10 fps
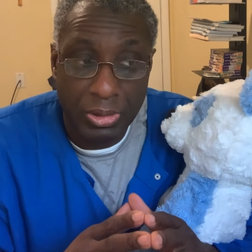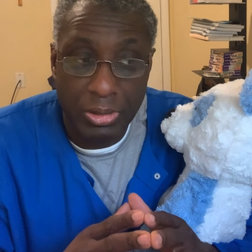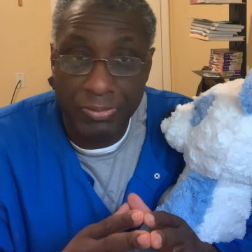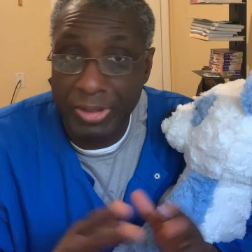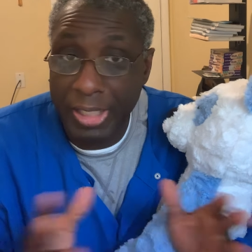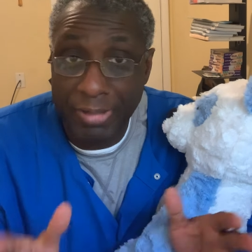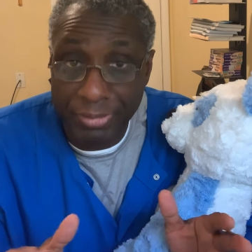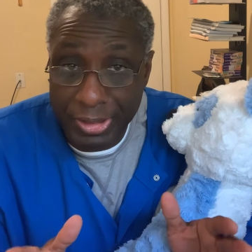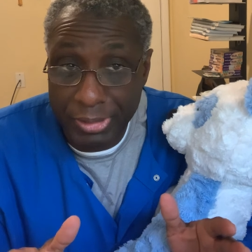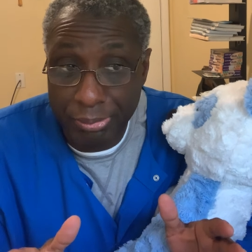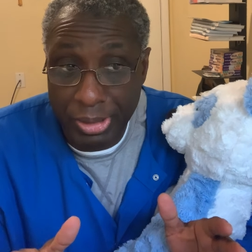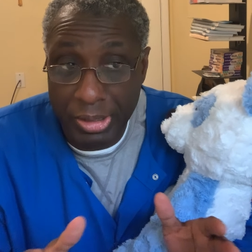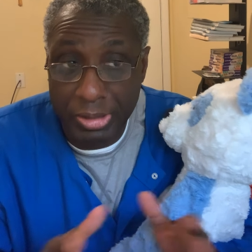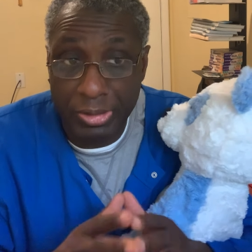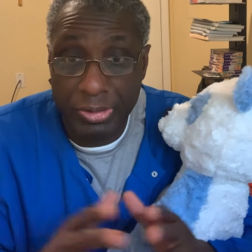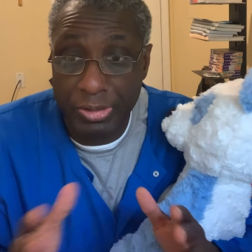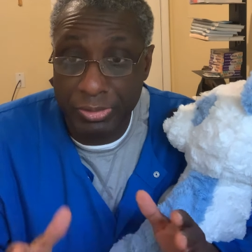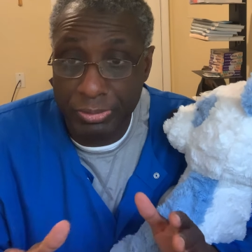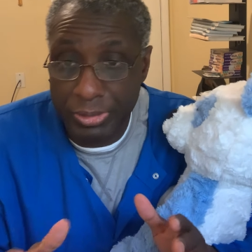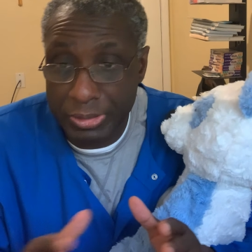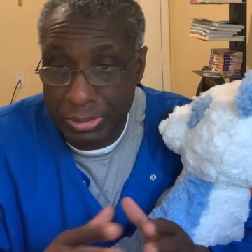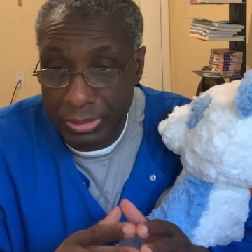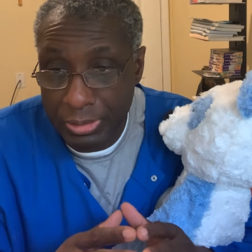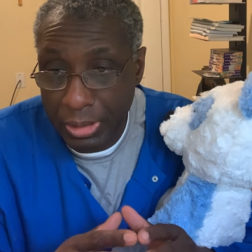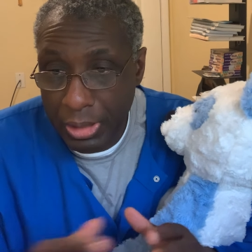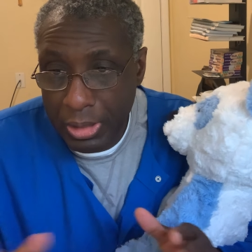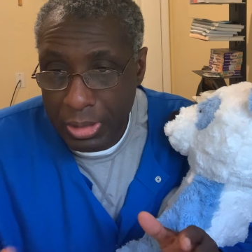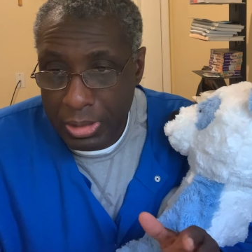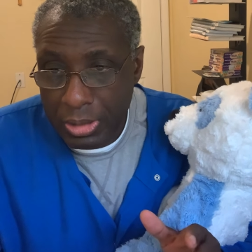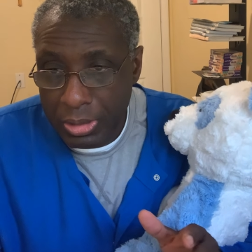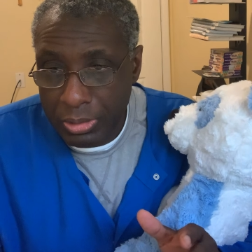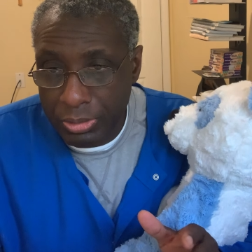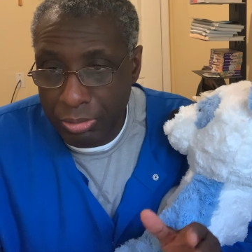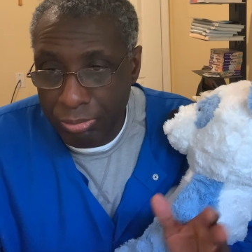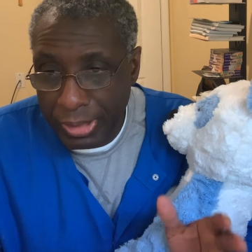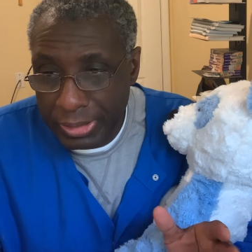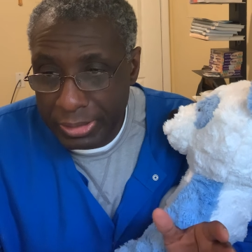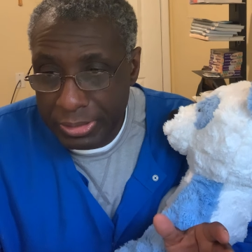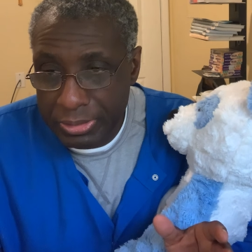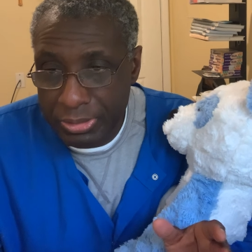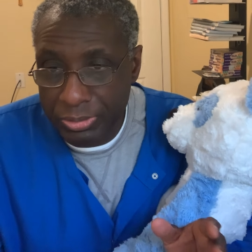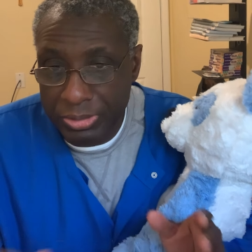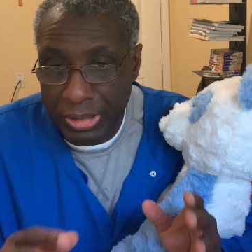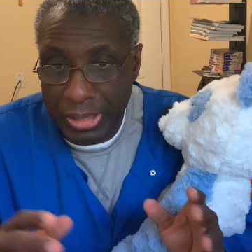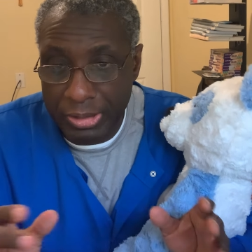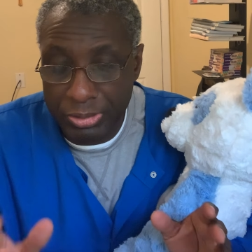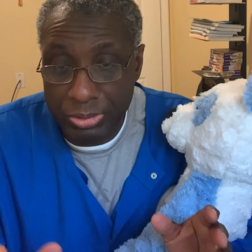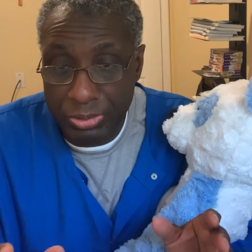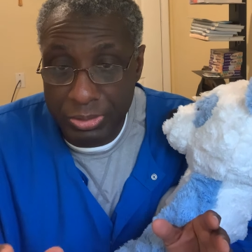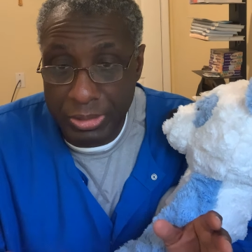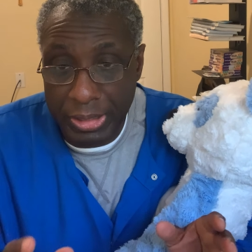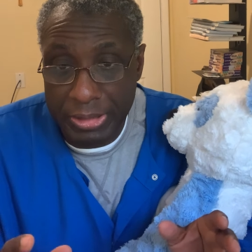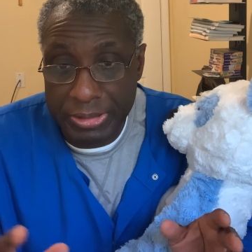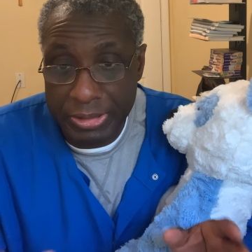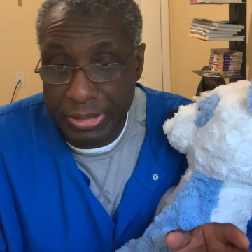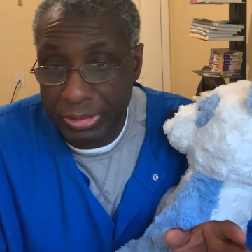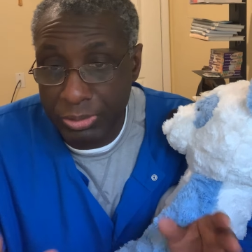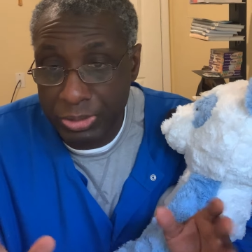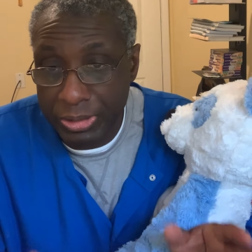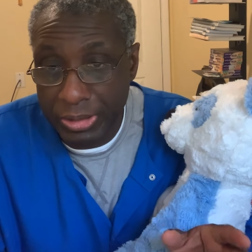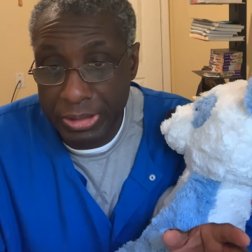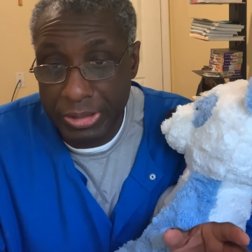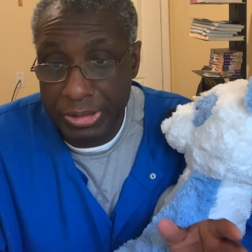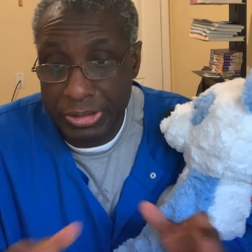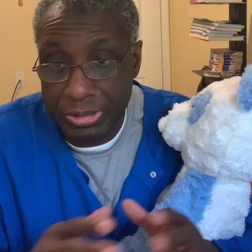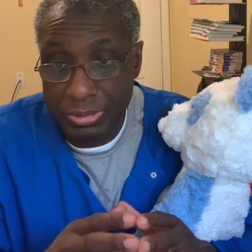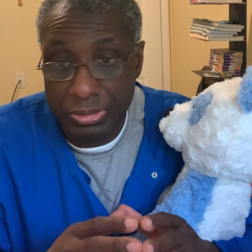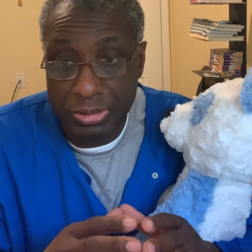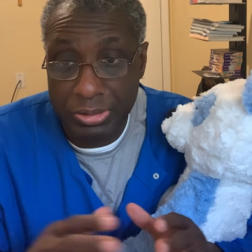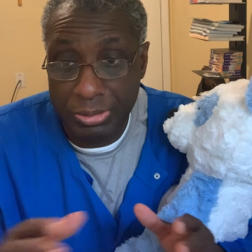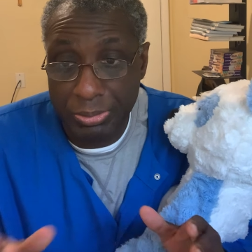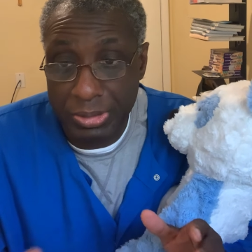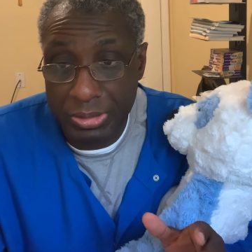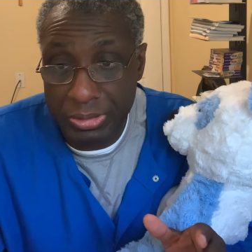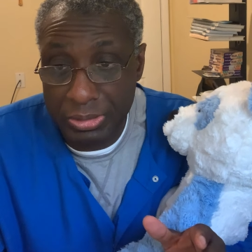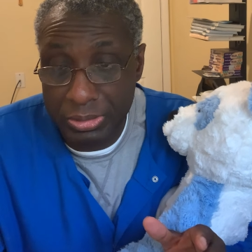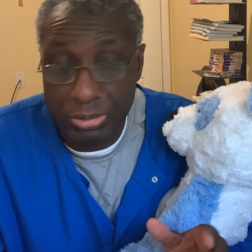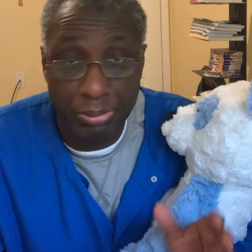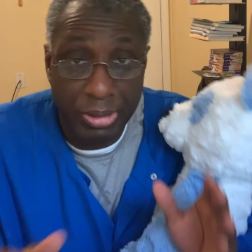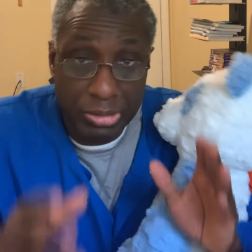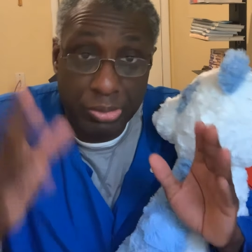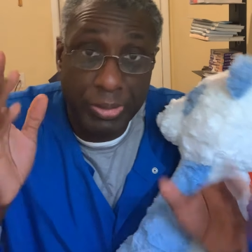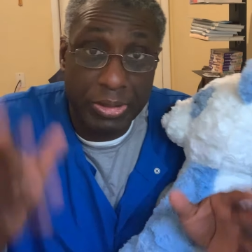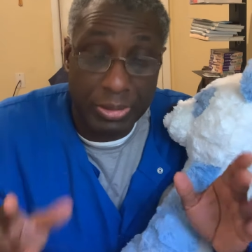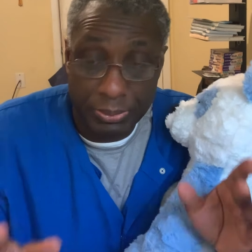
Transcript: if they're African American or another race. No redness, no cyanosis, no skin lesions, extremities is symmetric,